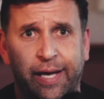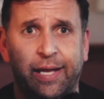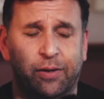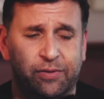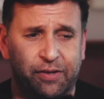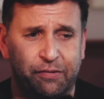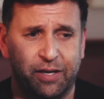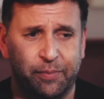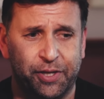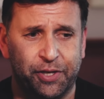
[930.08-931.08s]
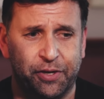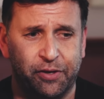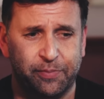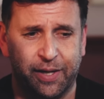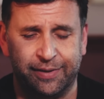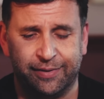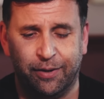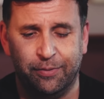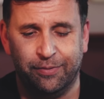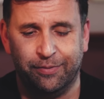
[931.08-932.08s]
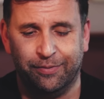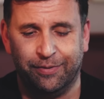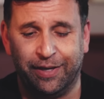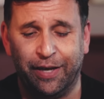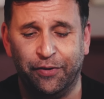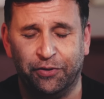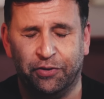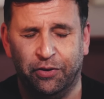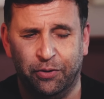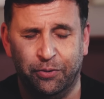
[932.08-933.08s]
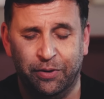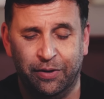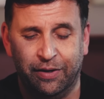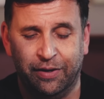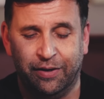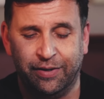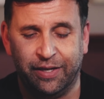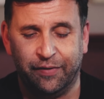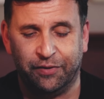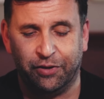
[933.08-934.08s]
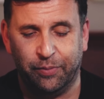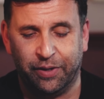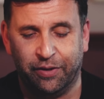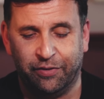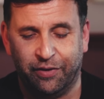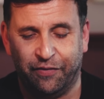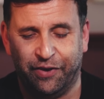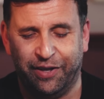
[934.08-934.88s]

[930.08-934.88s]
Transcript: it looks incredibly cute, but I don't, they give you two. I think they give you two because it,